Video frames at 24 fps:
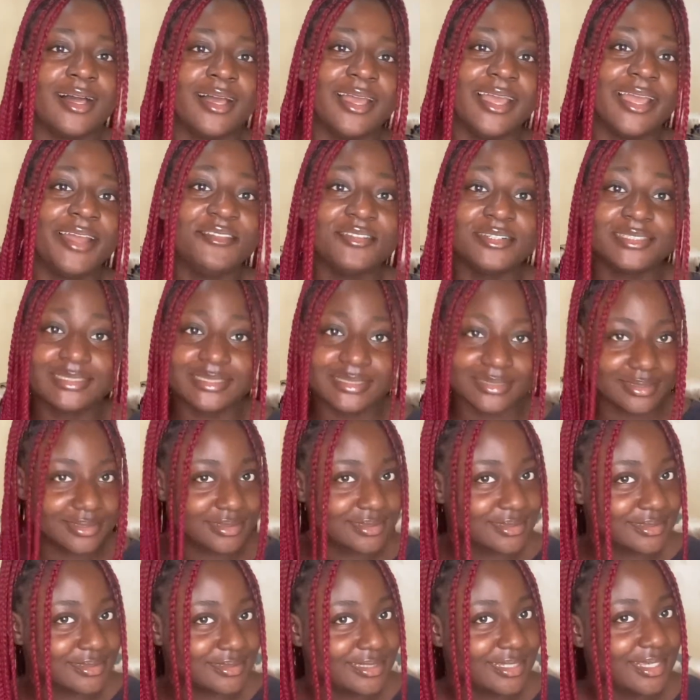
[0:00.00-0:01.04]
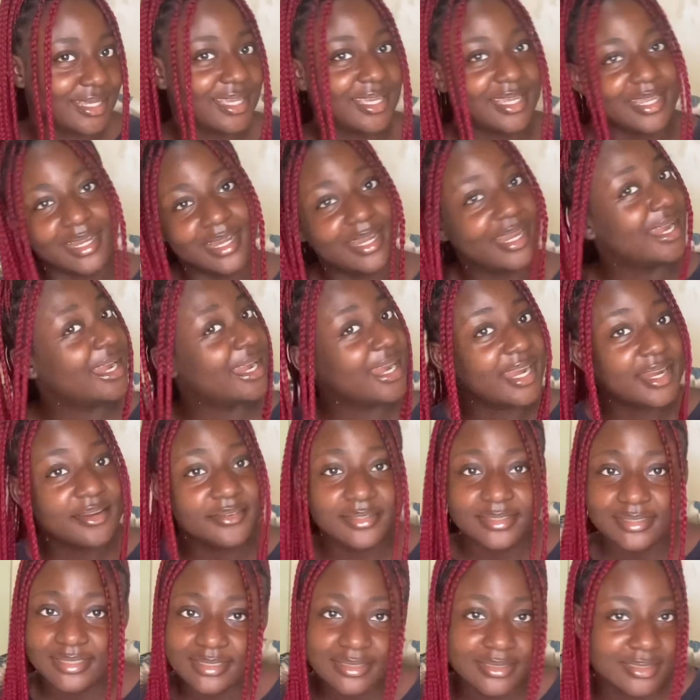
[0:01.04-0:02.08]
Everything
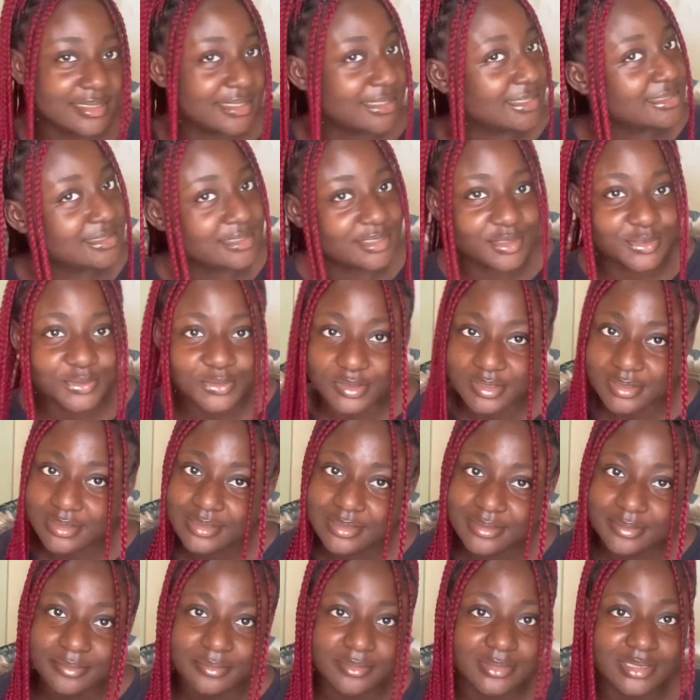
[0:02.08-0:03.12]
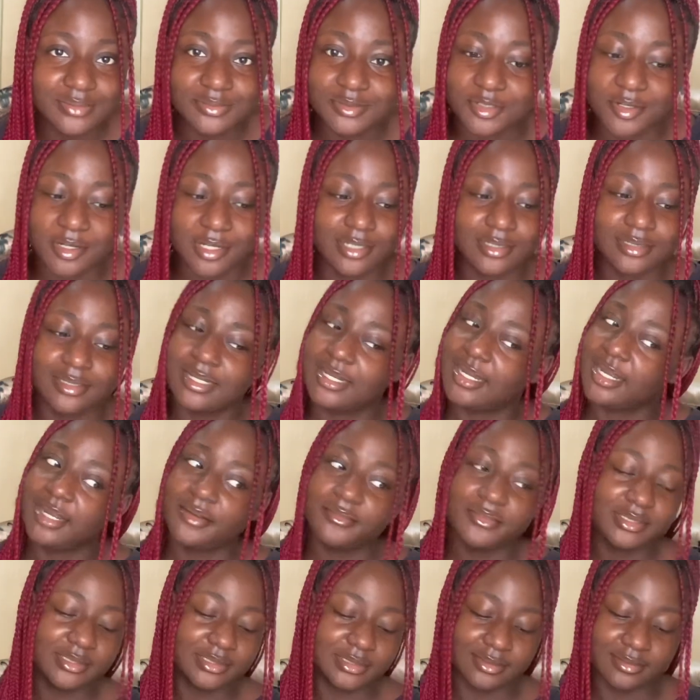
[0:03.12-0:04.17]
in this world makes me cry.
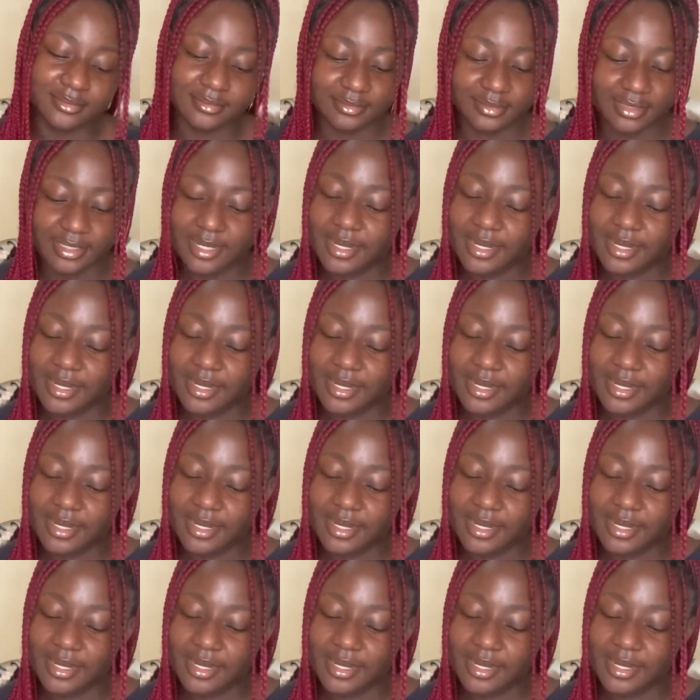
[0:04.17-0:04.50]
Everything.